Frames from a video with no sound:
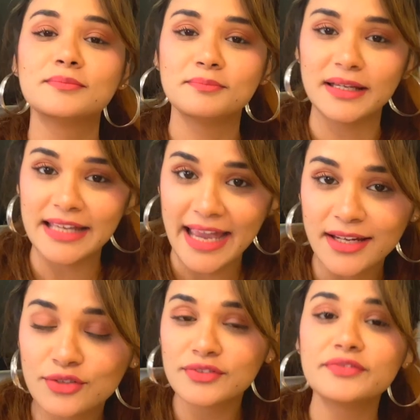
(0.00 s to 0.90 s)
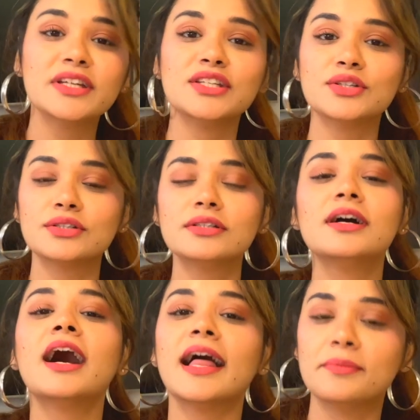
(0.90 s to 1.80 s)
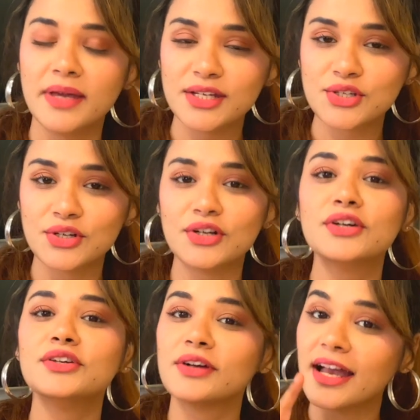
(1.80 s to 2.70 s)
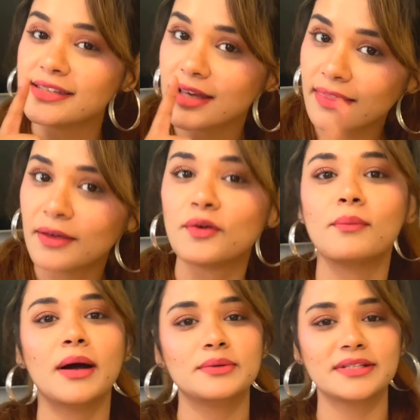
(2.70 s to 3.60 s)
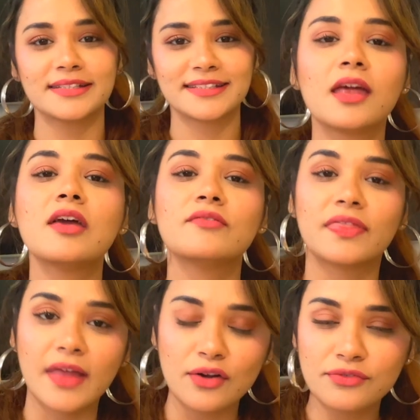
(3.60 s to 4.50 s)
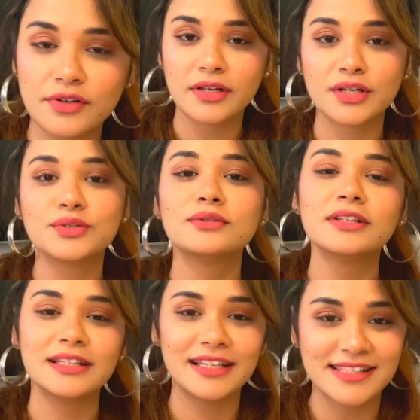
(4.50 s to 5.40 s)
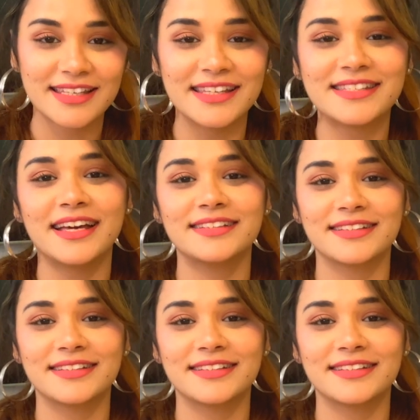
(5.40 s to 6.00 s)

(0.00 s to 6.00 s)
By the end of the video, I'll make sure you guys are thorough about it. Without further ado, let's get started.